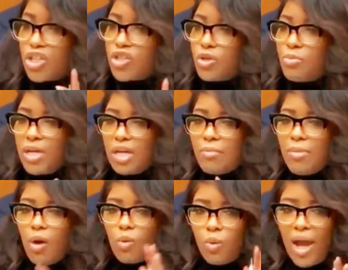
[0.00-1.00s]
It should be
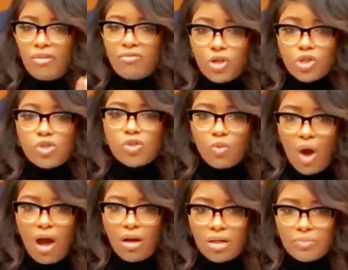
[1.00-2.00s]
about right versus
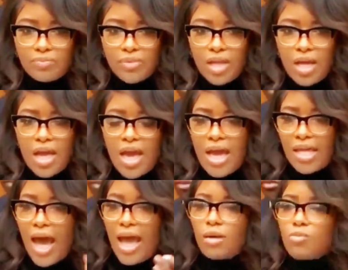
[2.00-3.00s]
wrong.
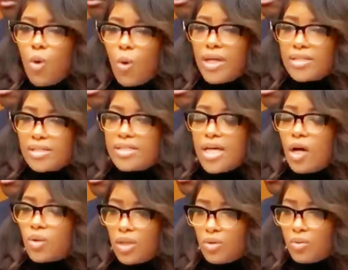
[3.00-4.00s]
And I am going to
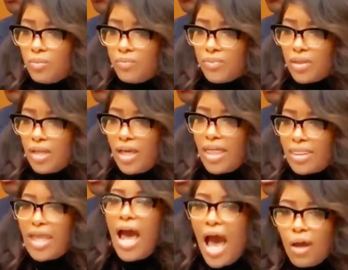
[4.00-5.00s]
tell you
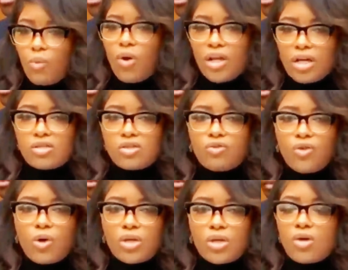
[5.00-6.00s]
that I want us to
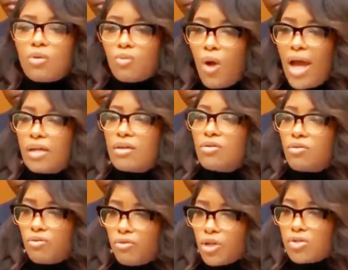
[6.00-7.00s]
focus on right
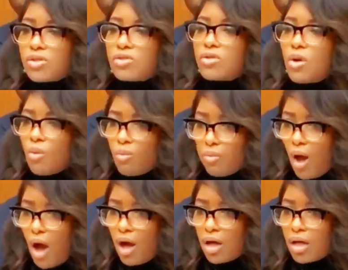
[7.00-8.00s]
versus
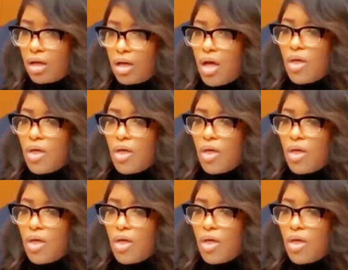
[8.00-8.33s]
wrong.